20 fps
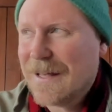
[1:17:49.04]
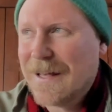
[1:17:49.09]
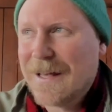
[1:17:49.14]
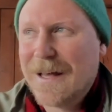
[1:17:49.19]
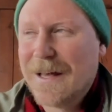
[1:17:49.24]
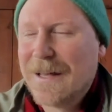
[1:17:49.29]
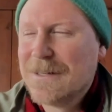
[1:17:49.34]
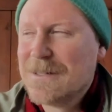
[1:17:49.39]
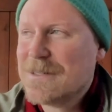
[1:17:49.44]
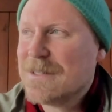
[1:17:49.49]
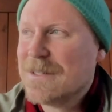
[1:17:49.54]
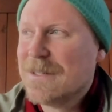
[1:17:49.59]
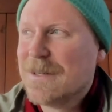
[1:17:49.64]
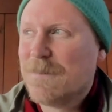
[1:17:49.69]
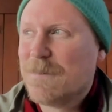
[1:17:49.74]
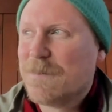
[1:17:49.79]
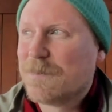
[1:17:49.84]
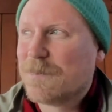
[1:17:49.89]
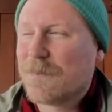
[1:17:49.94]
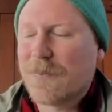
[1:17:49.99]
And
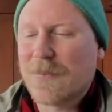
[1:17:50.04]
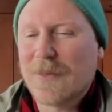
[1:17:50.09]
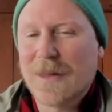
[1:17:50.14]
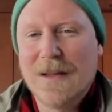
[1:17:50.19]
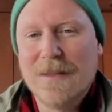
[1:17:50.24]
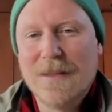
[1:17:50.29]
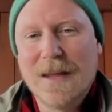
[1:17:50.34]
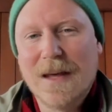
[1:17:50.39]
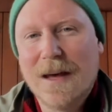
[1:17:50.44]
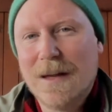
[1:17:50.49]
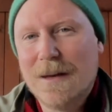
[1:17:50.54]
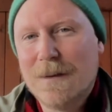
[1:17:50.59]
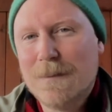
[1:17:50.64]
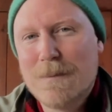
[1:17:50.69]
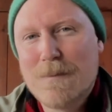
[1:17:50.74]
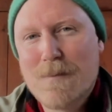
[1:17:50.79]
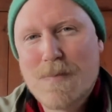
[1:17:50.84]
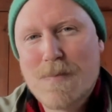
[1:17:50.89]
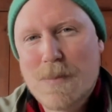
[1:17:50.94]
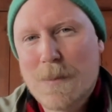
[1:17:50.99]

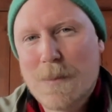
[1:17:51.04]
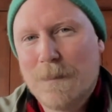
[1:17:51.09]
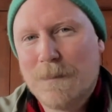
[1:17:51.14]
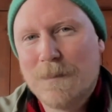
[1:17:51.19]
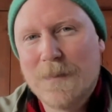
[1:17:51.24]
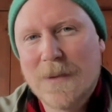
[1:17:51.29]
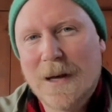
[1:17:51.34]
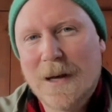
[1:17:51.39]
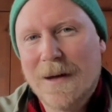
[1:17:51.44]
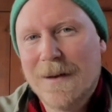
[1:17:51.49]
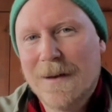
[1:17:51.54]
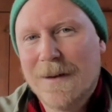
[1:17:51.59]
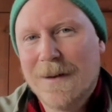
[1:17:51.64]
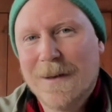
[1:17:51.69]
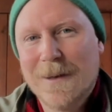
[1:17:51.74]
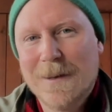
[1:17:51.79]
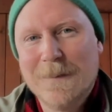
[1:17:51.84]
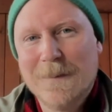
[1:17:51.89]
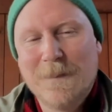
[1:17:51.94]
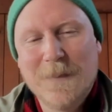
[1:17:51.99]
then, I don't
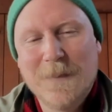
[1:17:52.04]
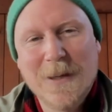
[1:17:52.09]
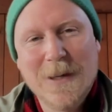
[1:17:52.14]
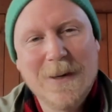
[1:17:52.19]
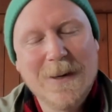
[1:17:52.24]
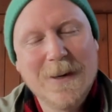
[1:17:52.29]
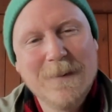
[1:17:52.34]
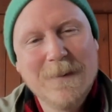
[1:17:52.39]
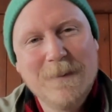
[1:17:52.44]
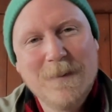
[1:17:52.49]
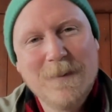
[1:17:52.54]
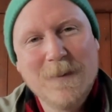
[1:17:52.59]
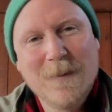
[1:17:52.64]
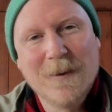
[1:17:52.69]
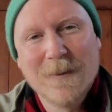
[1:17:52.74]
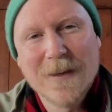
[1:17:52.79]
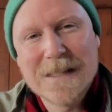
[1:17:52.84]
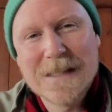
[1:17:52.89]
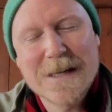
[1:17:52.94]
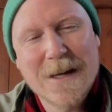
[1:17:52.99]
know, you know,
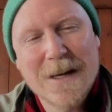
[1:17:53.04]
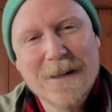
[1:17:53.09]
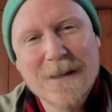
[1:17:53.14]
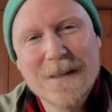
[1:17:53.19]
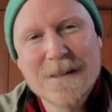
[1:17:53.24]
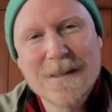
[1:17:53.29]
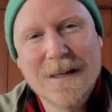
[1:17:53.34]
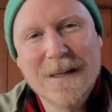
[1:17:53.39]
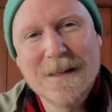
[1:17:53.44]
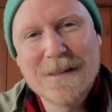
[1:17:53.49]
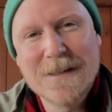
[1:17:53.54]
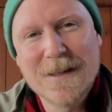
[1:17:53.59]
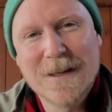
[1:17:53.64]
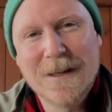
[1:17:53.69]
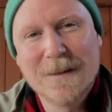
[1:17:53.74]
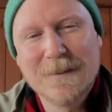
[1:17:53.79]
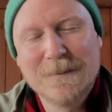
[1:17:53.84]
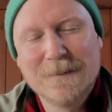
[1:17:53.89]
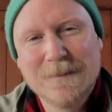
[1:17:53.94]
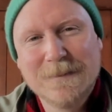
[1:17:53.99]
we've been ten years
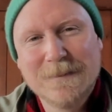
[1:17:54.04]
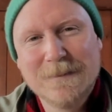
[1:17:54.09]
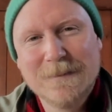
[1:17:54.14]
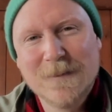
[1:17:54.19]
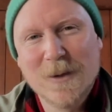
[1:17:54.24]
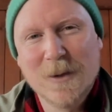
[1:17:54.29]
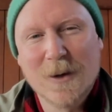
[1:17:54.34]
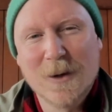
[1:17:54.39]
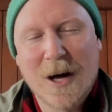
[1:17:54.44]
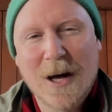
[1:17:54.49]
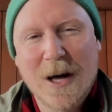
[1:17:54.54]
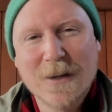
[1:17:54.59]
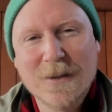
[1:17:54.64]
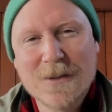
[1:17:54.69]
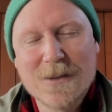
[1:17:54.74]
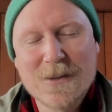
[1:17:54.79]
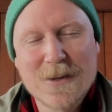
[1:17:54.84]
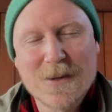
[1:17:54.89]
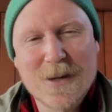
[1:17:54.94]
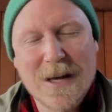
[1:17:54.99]
later, we got
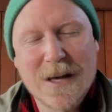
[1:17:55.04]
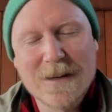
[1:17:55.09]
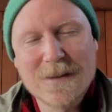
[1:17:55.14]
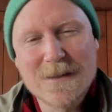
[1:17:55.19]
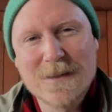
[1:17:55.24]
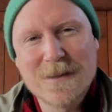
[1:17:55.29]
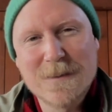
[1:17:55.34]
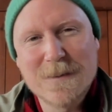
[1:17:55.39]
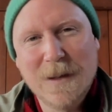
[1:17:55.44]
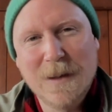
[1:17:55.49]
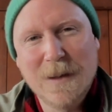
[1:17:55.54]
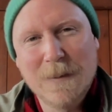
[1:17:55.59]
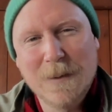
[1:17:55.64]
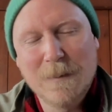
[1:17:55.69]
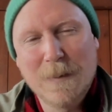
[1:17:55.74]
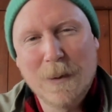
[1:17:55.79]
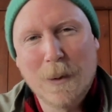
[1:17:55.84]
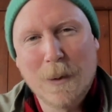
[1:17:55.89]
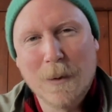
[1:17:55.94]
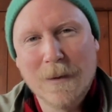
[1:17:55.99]
hundreds of thousands of
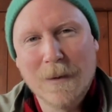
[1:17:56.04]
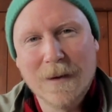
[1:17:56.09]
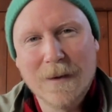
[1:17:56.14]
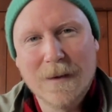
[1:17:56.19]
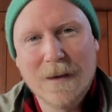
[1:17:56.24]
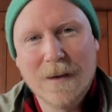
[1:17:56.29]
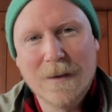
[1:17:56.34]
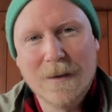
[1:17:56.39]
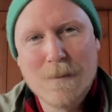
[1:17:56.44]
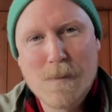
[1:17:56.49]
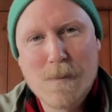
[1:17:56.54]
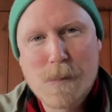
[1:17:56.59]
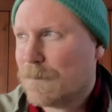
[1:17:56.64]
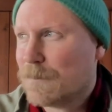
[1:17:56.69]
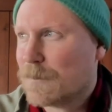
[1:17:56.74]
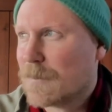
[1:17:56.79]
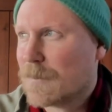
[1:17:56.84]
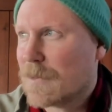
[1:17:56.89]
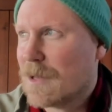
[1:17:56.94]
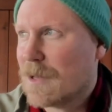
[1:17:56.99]
people pouring in
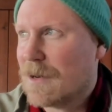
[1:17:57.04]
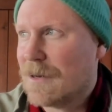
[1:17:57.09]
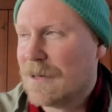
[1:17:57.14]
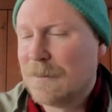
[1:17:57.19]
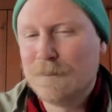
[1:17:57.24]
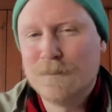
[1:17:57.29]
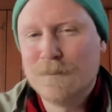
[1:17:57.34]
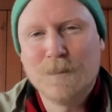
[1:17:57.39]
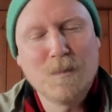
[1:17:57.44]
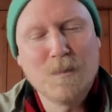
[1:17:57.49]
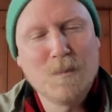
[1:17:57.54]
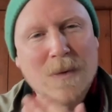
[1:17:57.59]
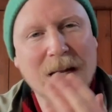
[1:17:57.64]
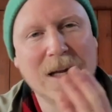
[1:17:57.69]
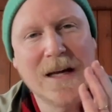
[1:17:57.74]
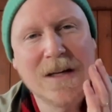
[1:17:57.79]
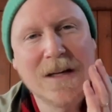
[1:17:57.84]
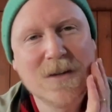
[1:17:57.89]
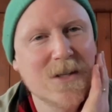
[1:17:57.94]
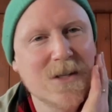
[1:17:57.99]
at
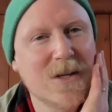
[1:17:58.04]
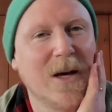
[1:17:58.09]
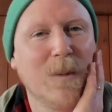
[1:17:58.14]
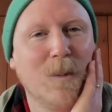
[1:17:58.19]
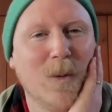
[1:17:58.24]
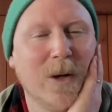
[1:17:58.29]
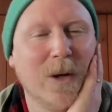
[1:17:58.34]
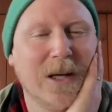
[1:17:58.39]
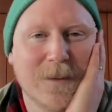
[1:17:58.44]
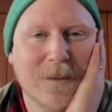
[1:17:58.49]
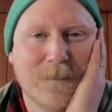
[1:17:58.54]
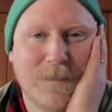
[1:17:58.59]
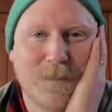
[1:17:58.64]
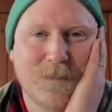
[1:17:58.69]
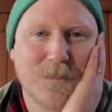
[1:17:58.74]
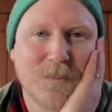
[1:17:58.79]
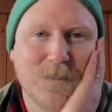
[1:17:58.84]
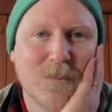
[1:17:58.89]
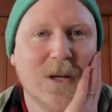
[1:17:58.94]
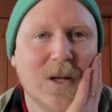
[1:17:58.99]
Milan Design Week
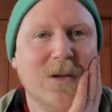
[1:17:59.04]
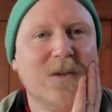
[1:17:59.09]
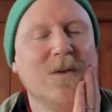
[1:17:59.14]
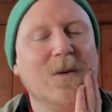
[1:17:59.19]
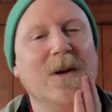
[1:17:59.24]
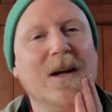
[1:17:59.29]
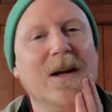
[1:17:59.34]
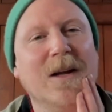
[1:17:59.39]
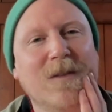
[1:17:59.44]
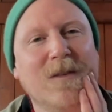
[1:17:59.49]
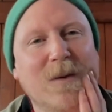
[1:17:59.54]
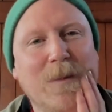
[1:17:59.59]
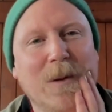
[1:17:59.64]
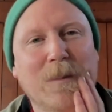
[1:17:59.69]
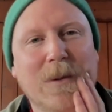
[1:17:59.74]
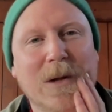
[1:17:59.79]
to an unzipping